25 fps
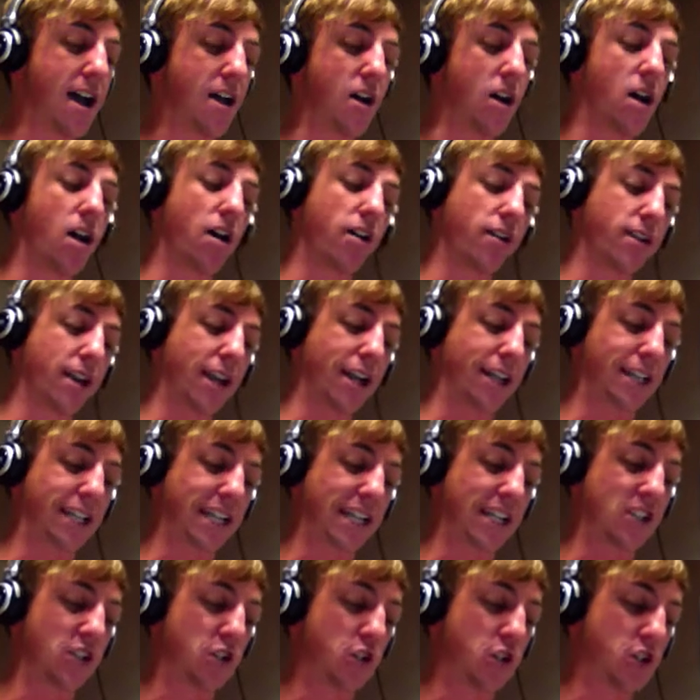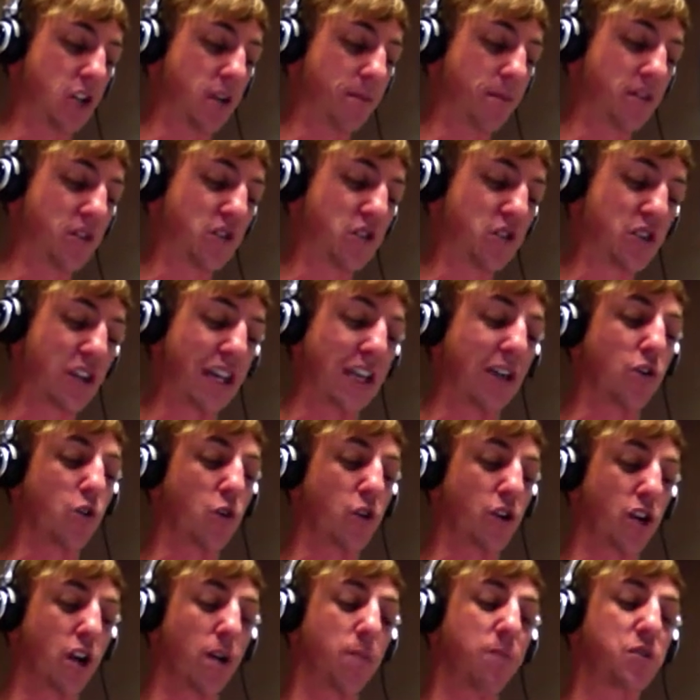Now, okay, ladies and gentlemen,
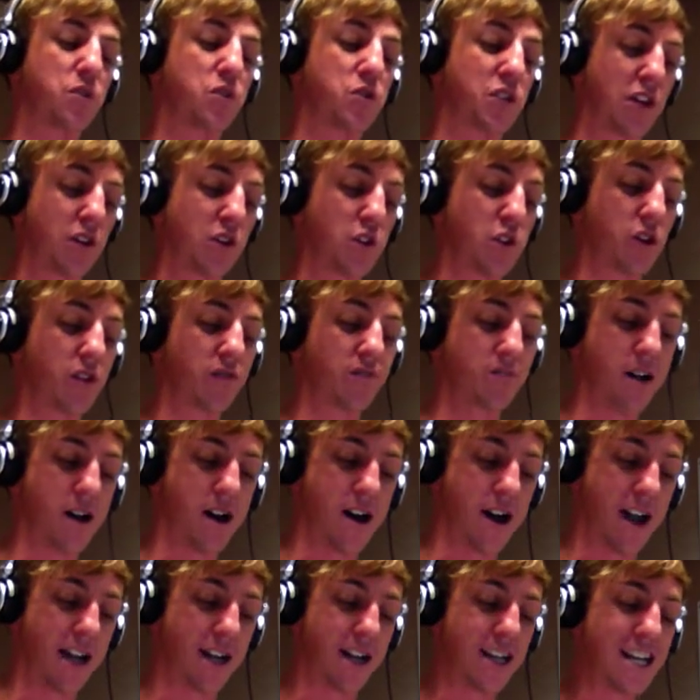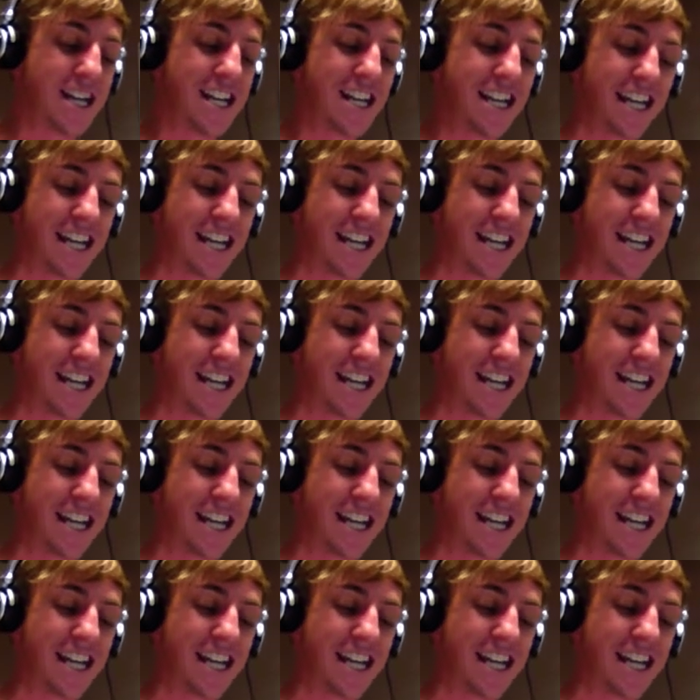secret obsession of mine